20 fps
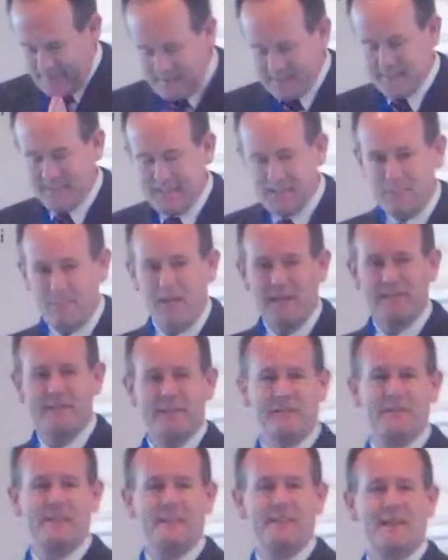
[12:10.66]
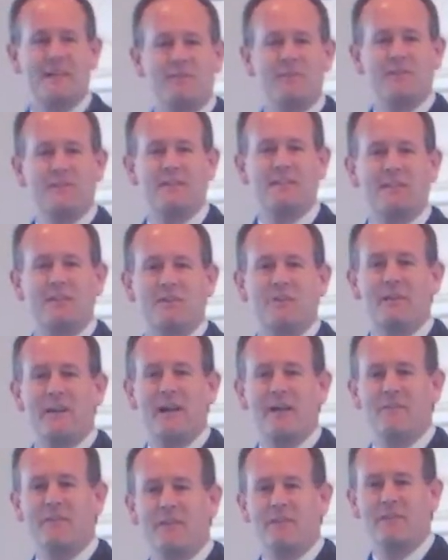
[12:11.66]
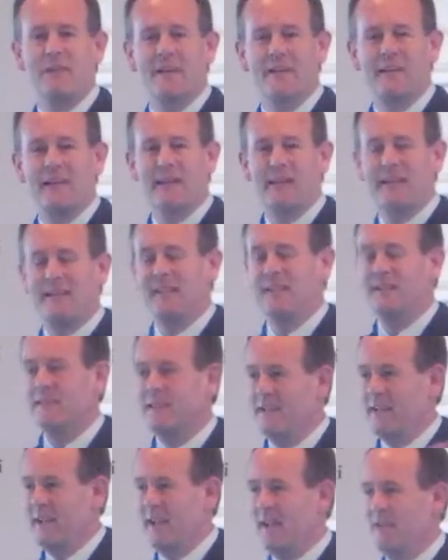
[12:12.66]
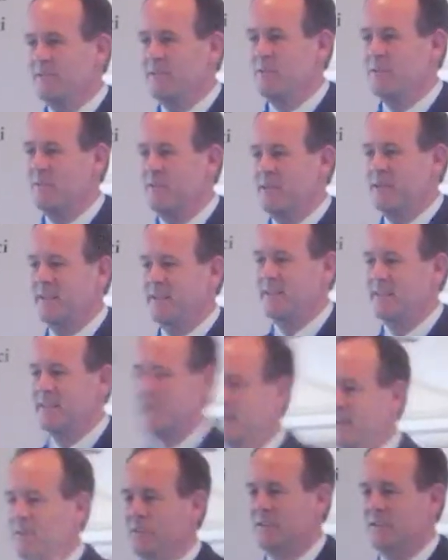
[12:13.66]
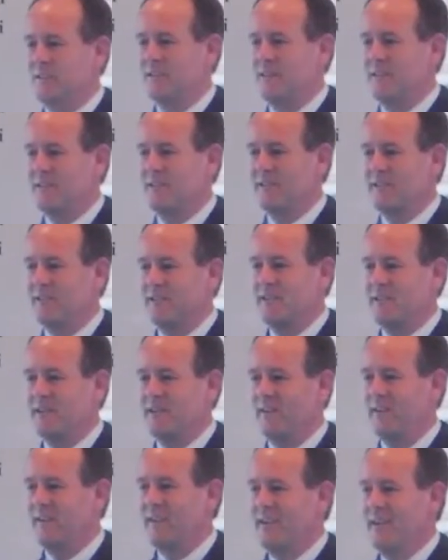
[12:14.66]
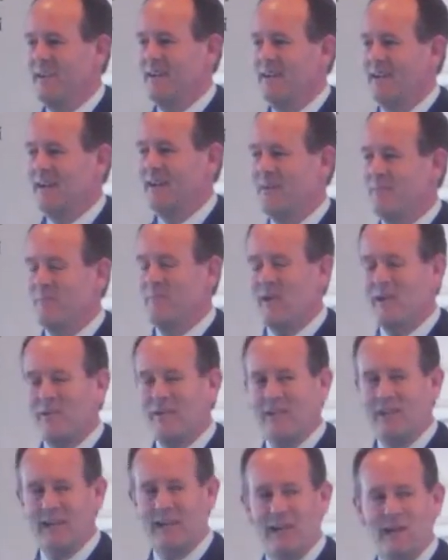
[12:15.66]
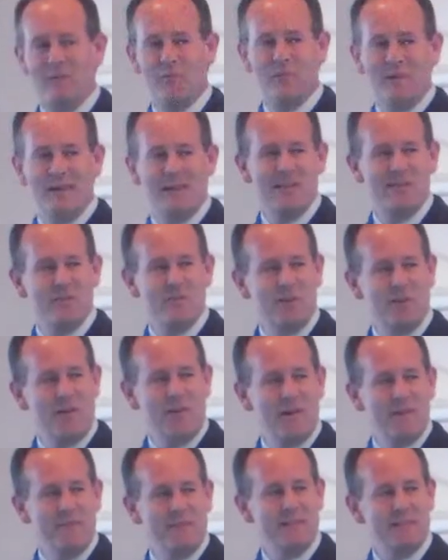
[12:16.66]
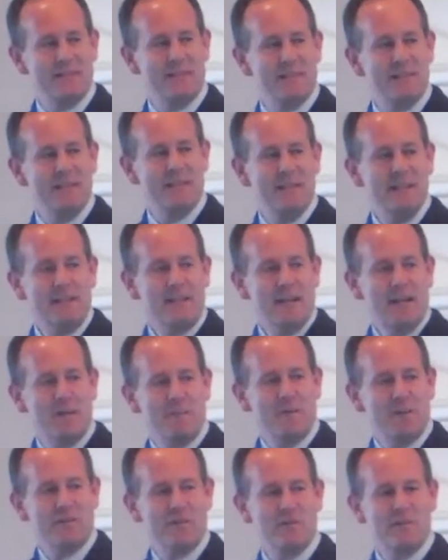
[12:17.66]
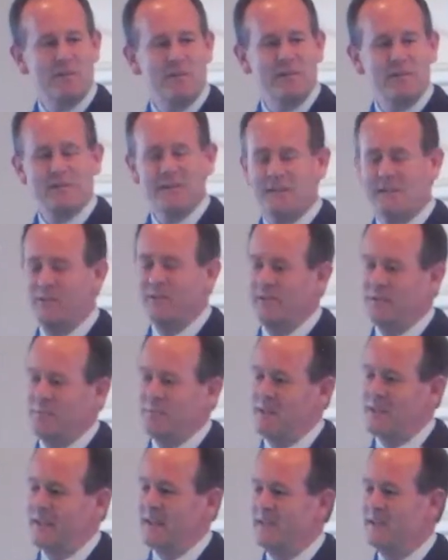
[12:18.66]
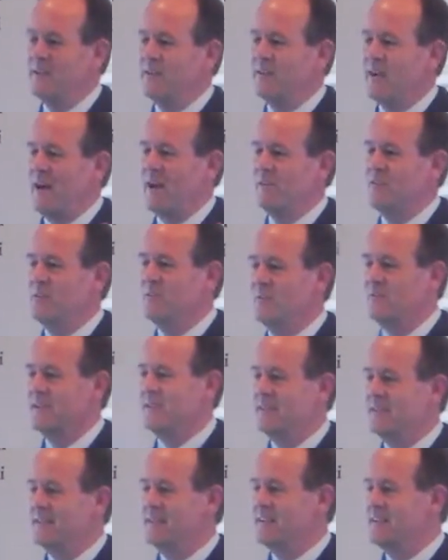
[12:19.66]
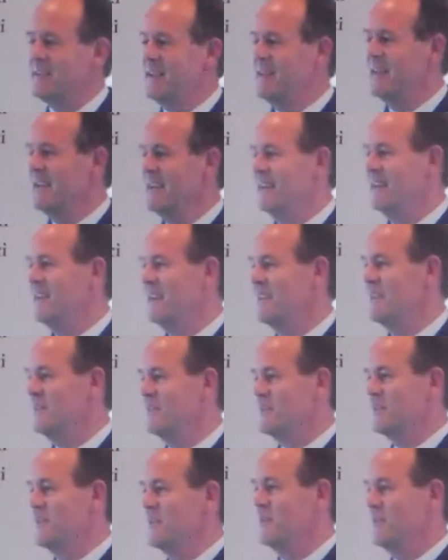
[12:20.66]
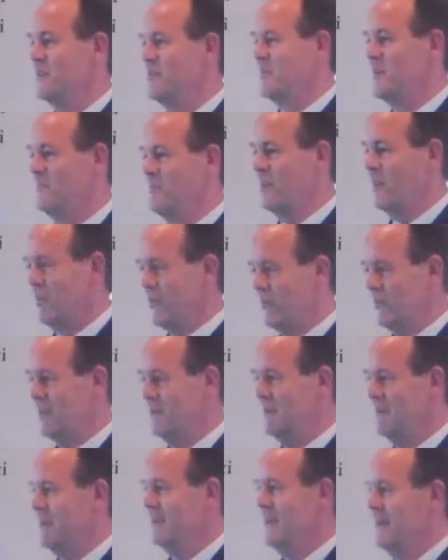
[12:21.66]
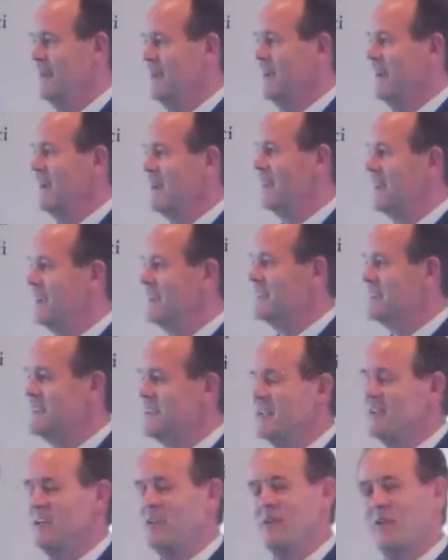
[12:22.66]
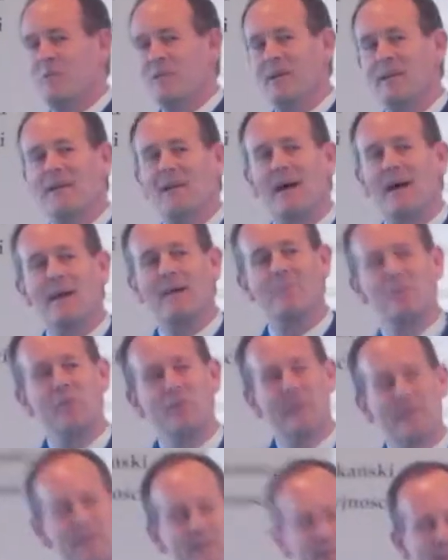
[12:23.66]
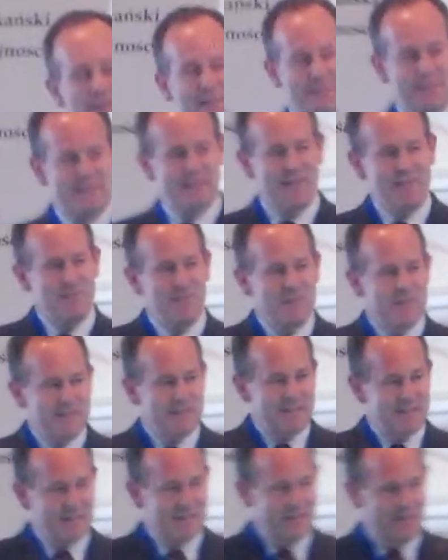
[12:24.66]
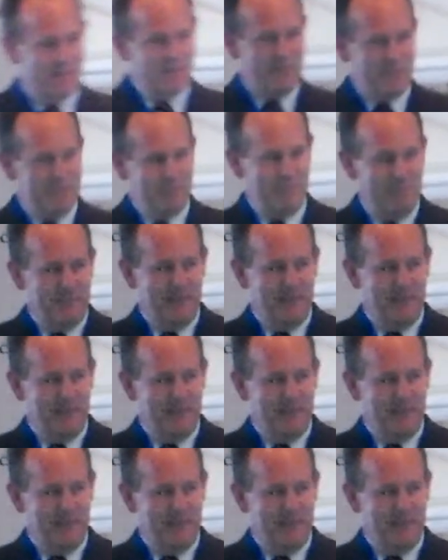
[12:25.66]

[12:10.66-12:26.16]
this is special to San Francisco to have an event like this and to have so many distinguished visitors here. Uh, Mayor Lee, when he took office about two years ago and about a year afterwards, decided that he was going to be bold. And he said, you know what, I'm going to call San Francisco